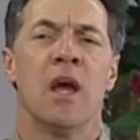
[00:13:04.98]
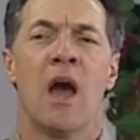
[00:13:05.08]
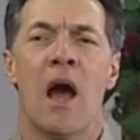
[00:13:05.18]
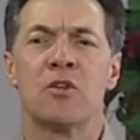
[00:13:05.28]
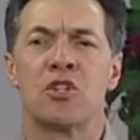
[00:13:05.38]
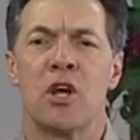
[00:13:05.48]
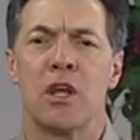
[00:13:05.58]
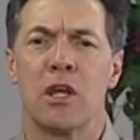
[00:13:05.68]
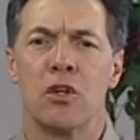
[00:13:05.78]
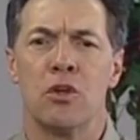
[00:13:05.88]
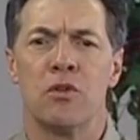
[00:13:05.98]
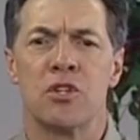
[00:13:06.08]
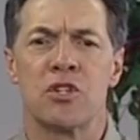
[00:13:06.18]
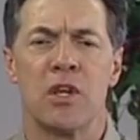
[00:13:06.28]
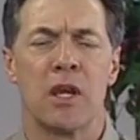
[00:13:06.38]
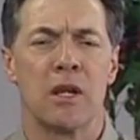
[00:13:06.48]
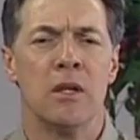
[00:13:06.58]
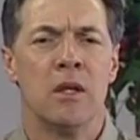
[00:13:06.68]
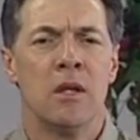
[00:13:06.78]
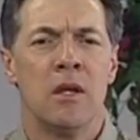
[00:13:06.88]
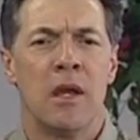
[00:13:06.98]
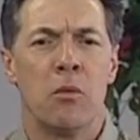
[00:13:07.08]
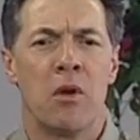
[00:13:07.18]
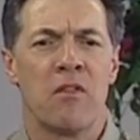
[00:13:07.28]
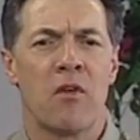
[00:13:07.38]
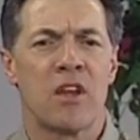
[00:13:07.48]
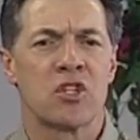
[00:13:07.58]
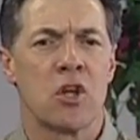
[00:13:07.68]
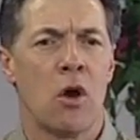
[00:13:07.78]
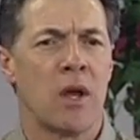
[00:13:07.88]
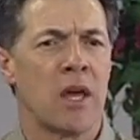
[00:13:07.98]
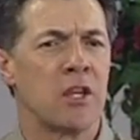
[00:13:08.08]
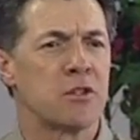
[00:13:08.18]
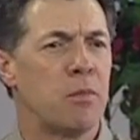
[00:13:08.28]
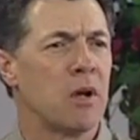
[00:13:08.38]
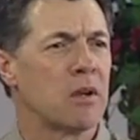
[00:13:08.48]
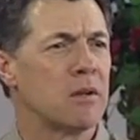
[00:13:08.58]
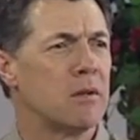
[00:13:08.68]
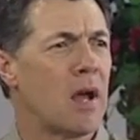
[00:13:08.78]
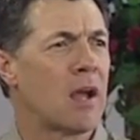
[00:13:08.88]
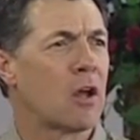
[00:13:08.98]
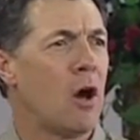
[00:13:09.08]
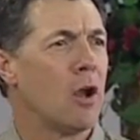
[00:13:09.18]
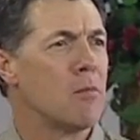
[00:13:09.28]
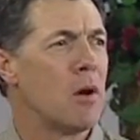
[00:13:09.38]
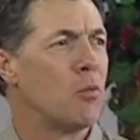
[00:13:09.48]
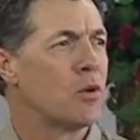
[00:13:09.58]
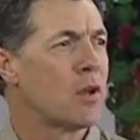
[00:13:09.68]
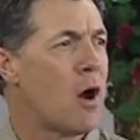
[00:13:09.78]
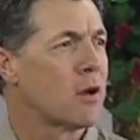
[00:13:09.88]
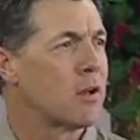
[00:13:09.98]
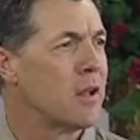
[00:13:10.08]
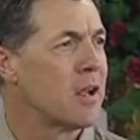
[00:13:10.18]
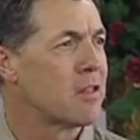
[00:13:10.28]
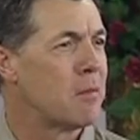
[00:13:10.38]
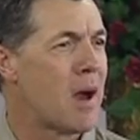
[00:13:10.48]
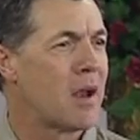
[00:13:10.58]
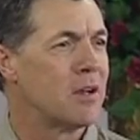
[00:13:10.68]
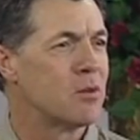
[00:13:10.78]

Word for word: I was studying and knew this thing. And, and whenever I saw Eddie's book, and I called him up and we talked at length about it.